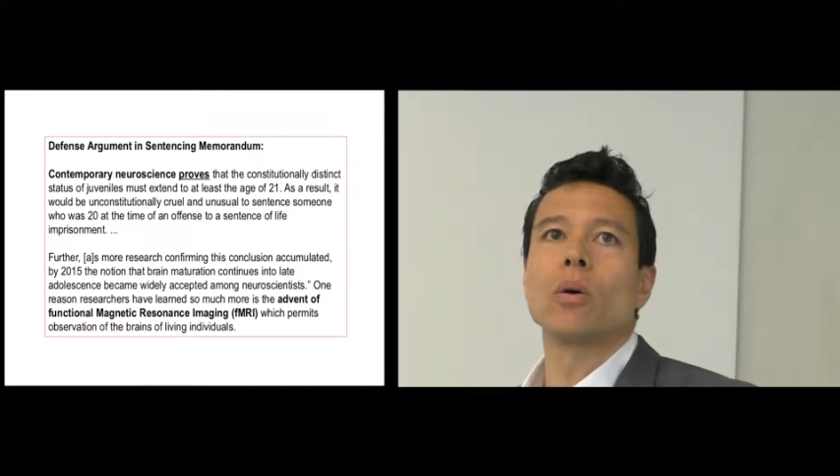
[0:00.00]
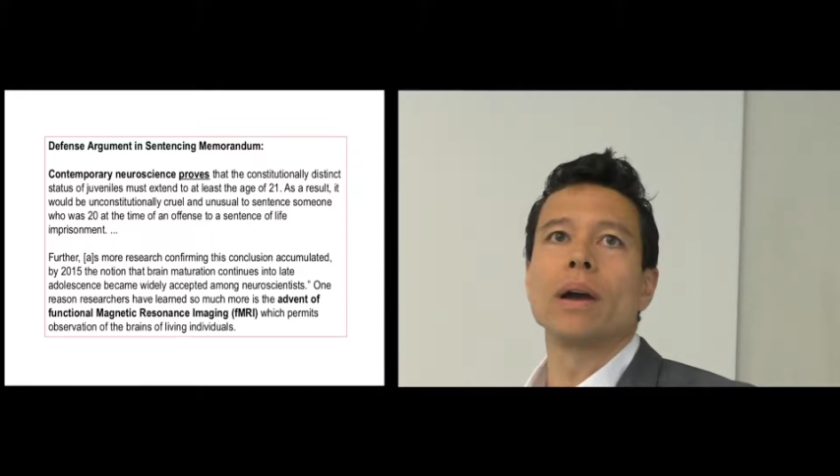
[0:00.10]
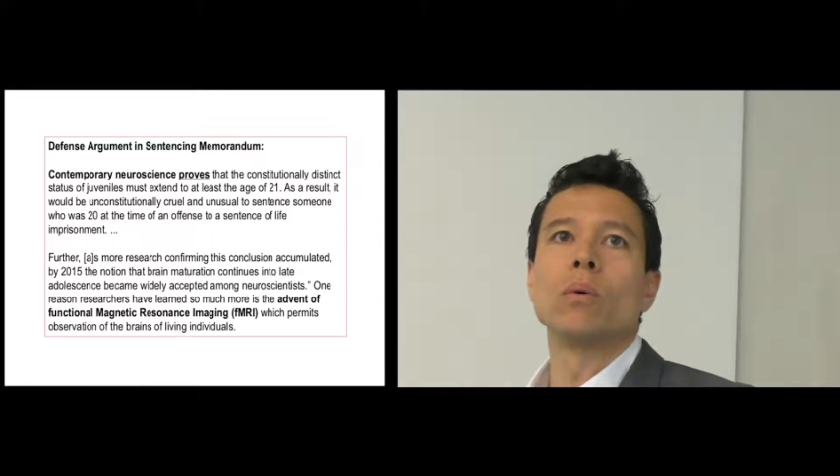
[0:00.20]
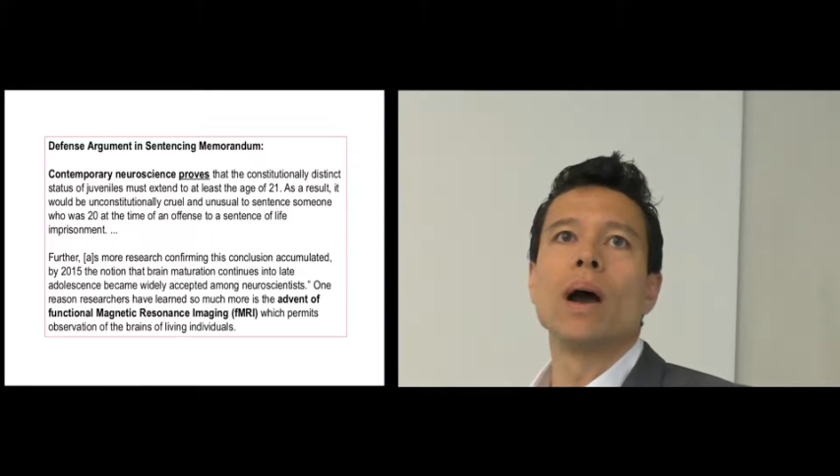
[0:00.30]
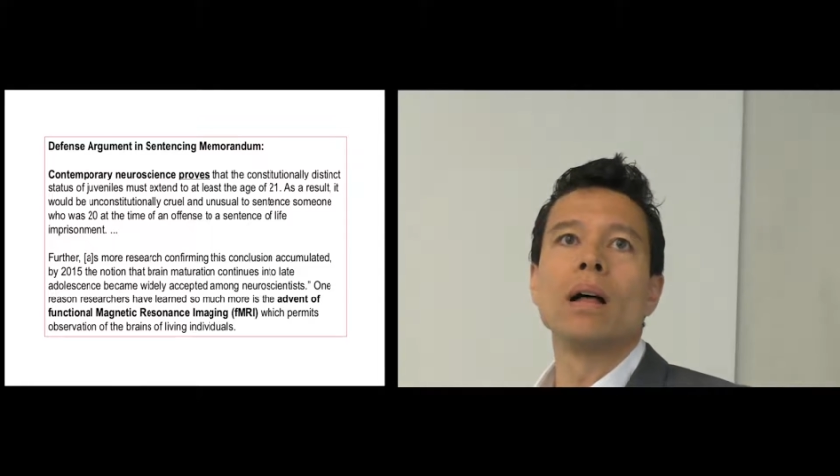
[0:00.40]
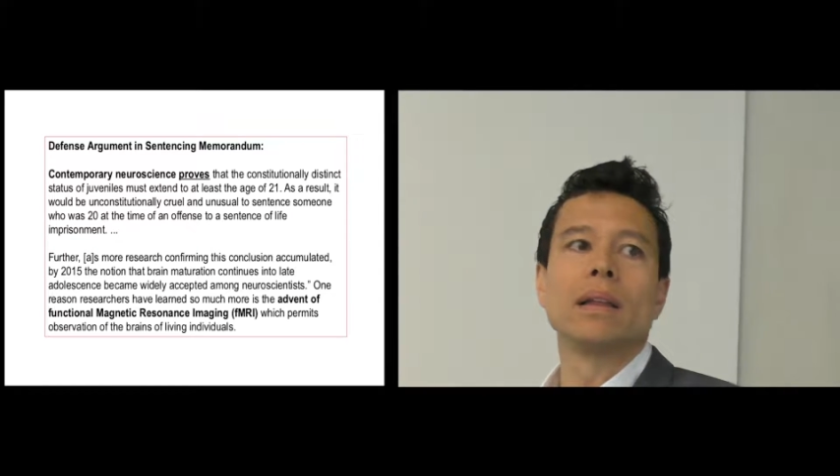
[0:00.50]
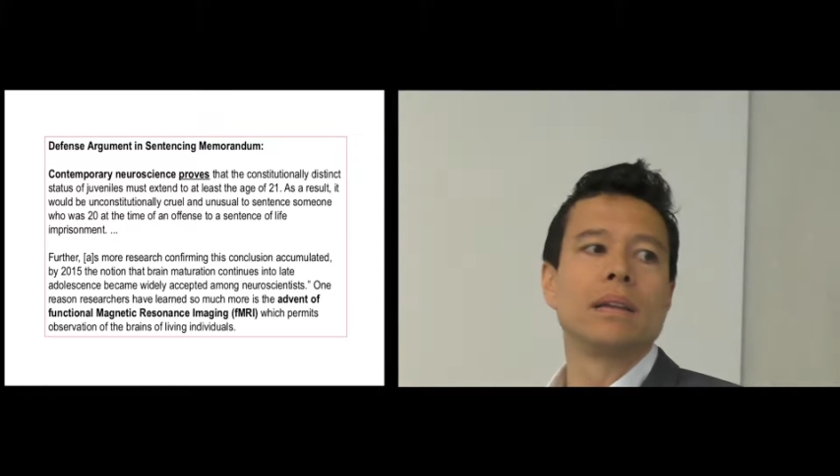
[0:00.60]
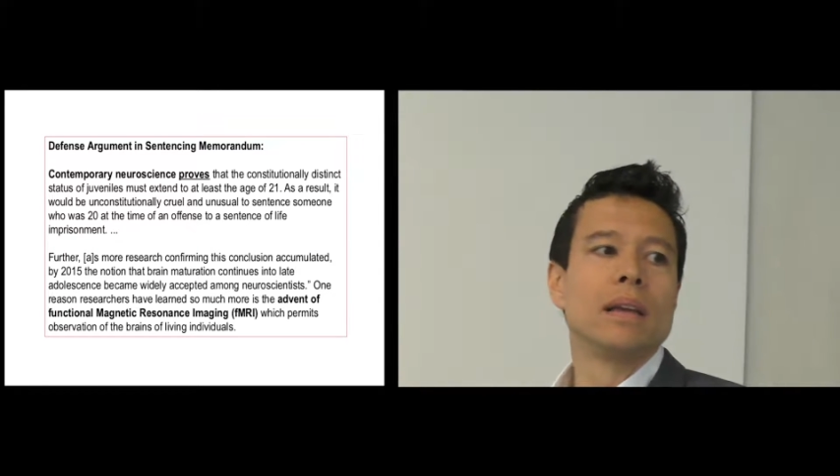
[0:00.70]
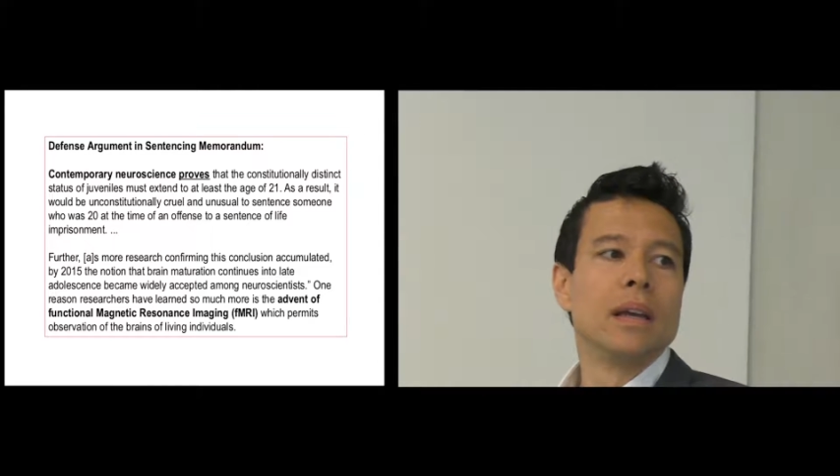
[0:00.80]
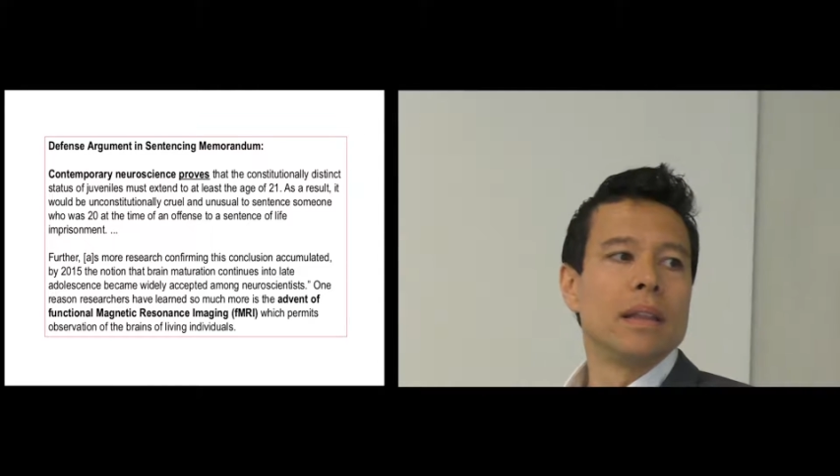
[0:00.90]
quite well
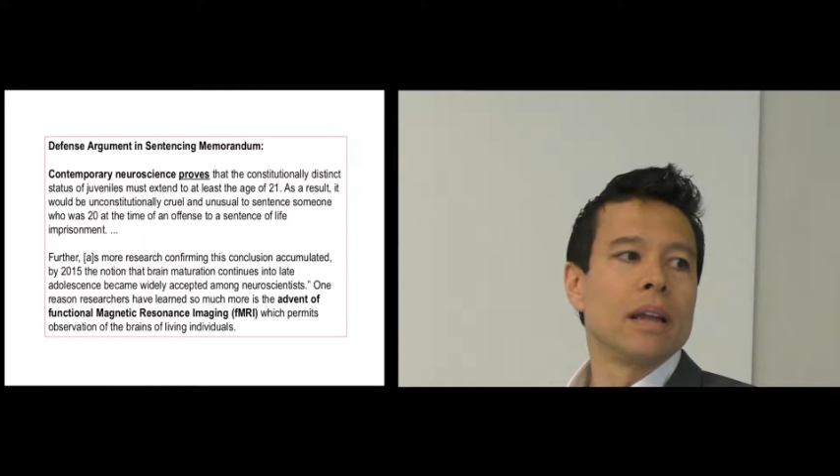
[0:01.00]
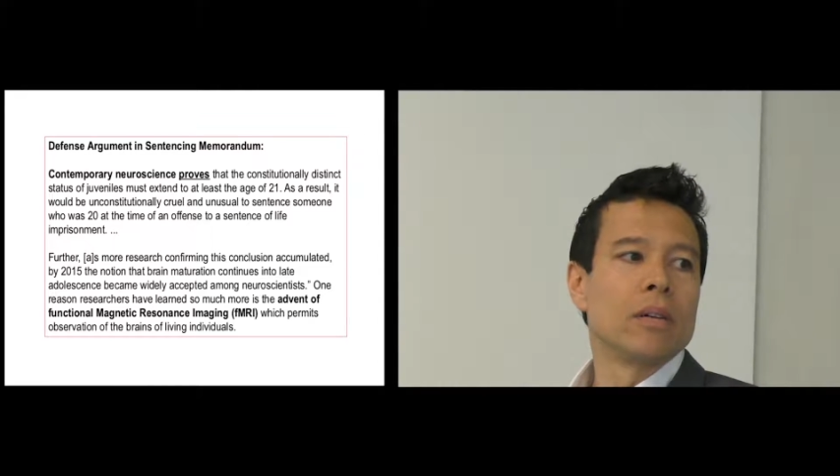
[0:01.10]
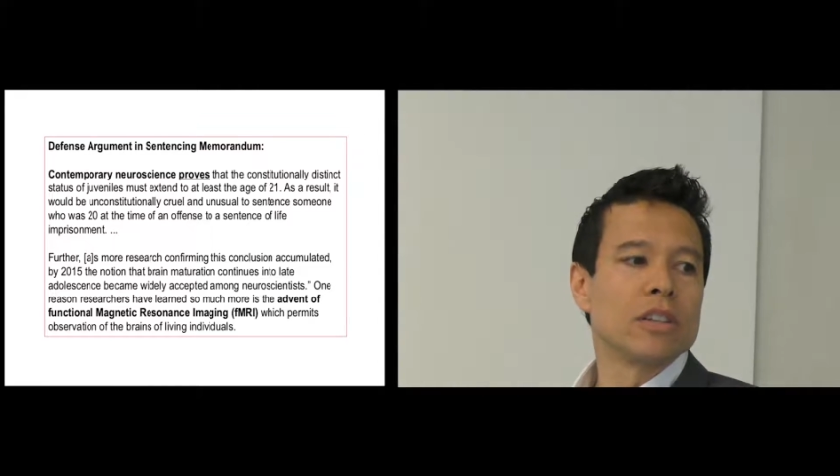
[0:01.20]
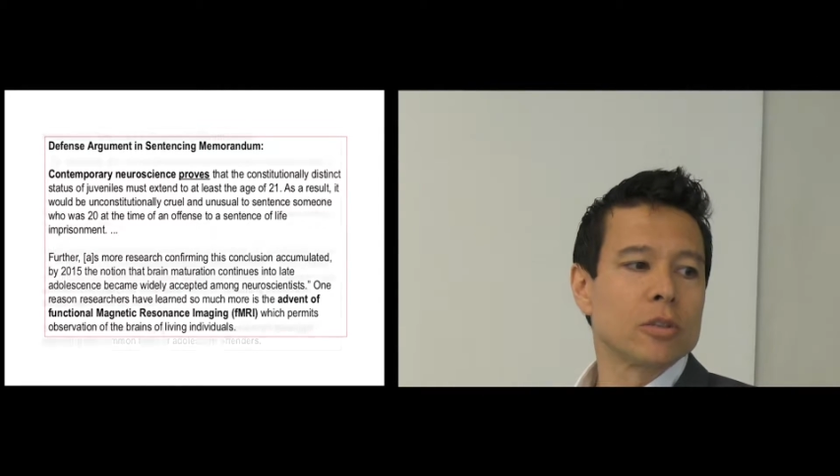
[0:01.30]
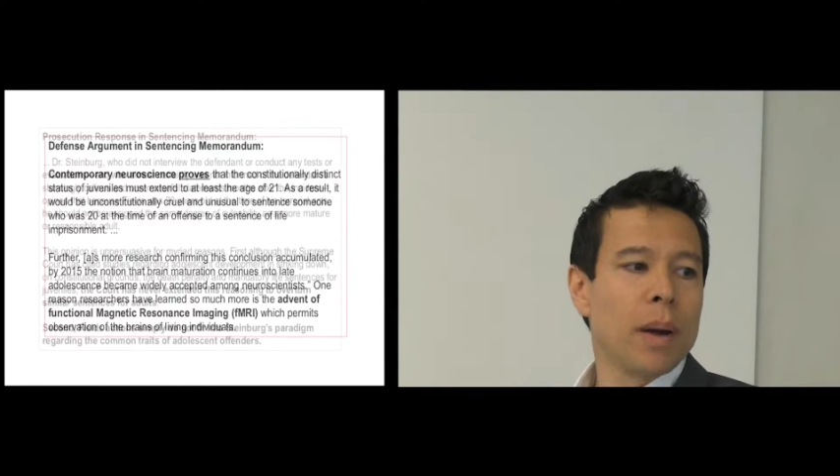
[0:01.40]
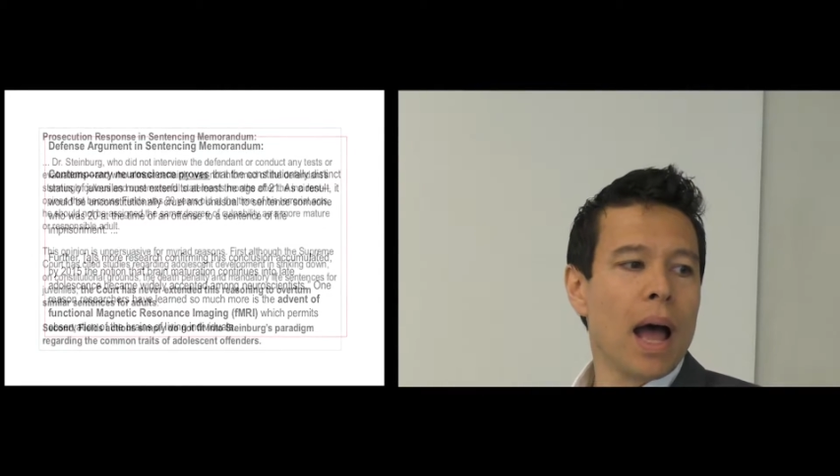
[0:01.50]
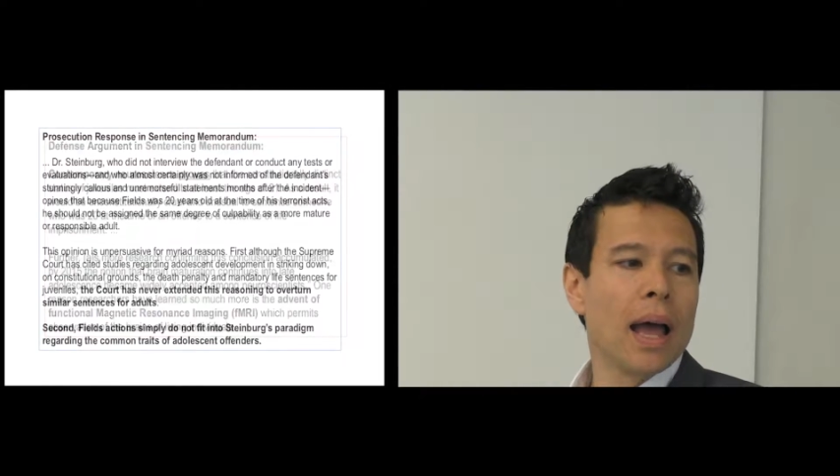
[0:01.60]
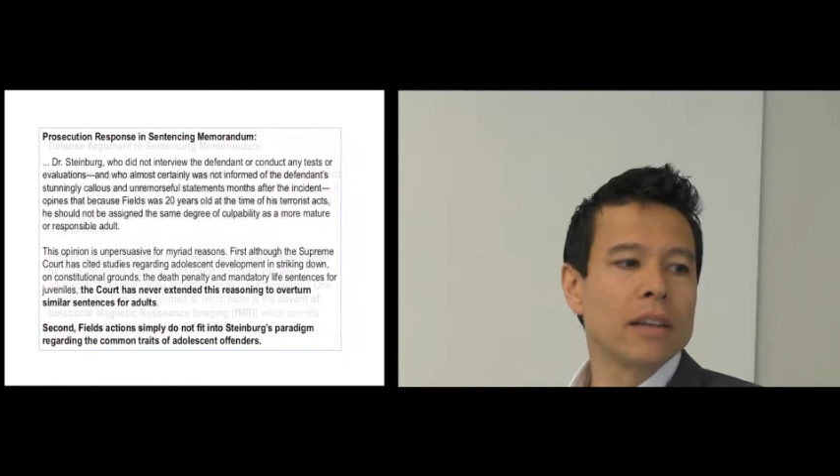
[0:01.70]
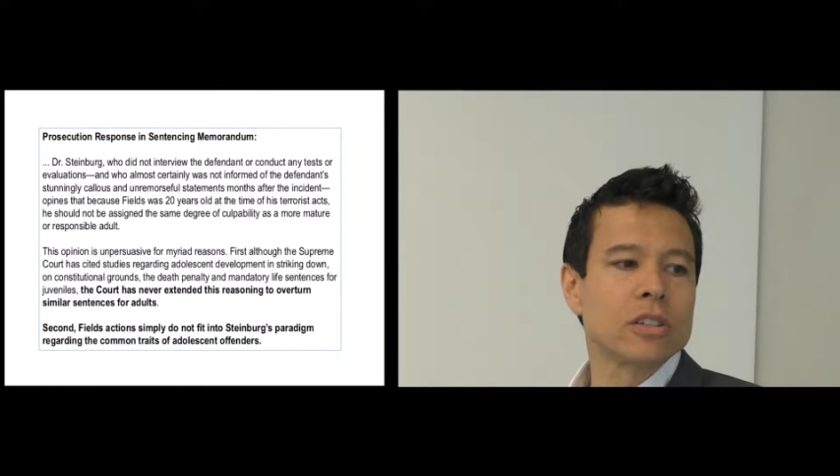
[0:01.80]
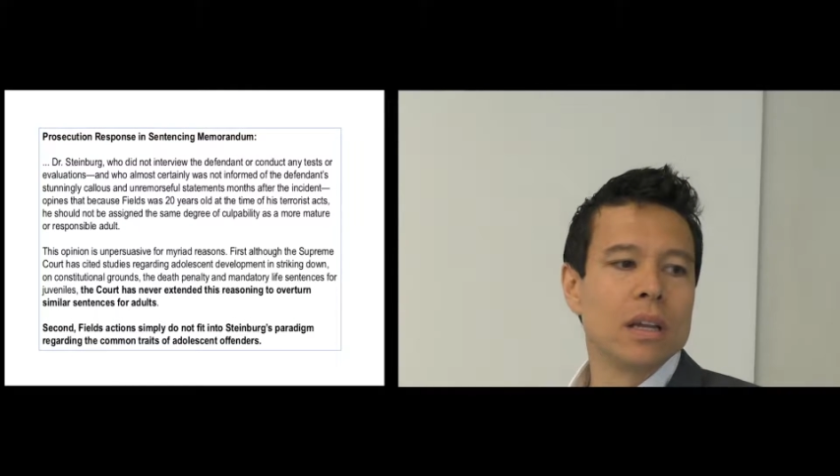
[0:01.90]
in their
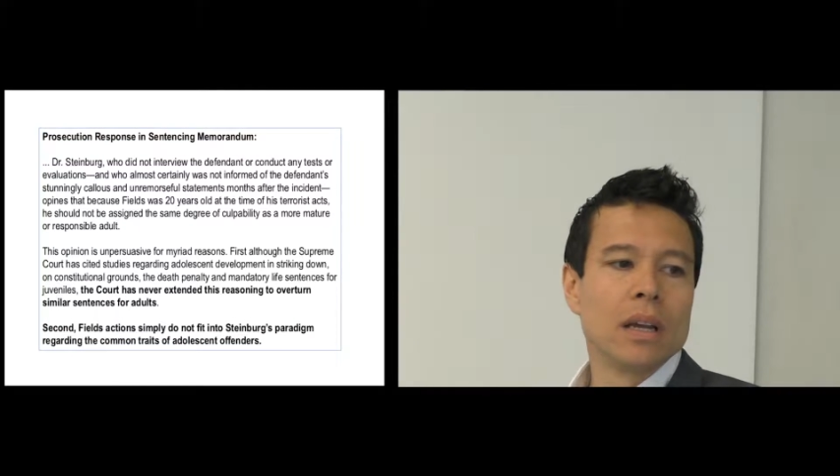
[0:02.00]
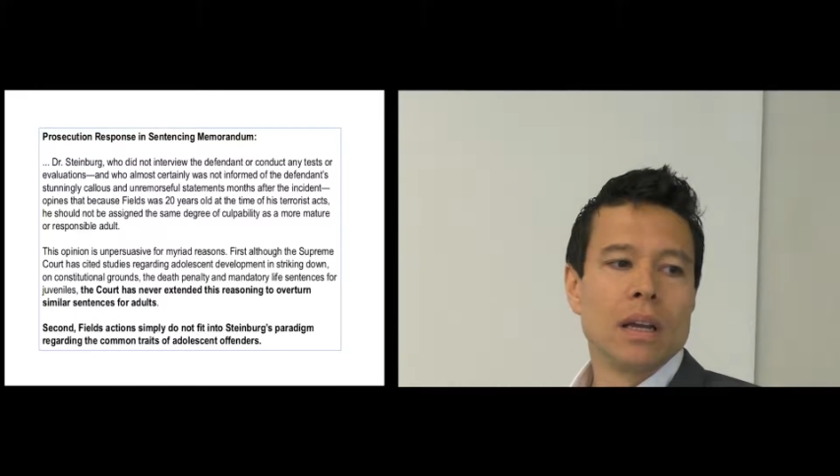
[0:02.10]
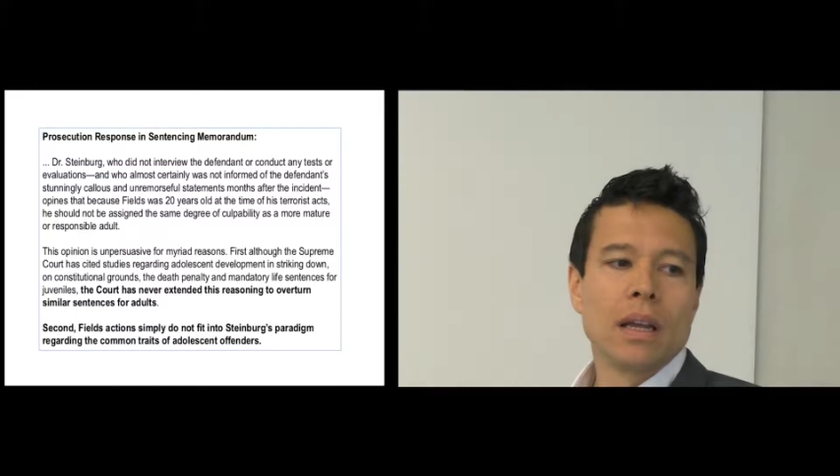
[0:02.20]
response